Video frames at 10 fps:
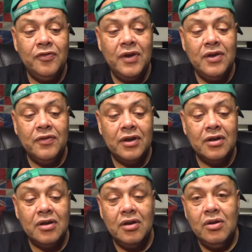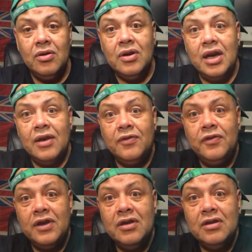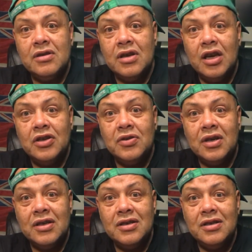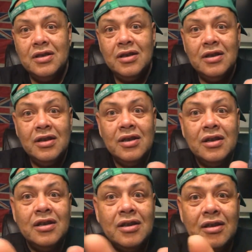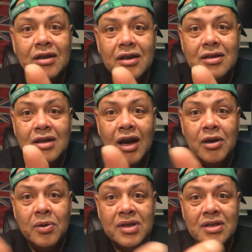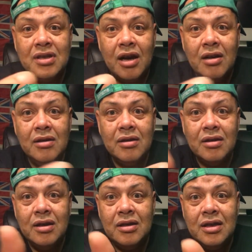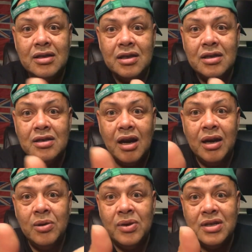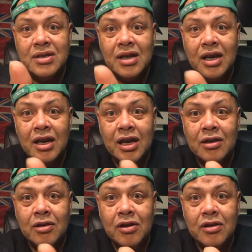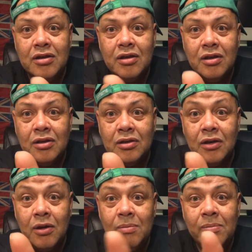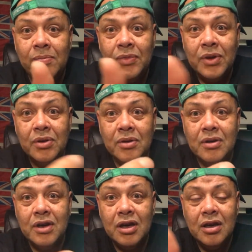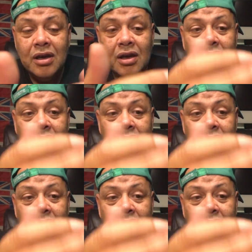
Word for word: favorite look and feels as you can see it's iOS styled this is an iOS Android ROM okay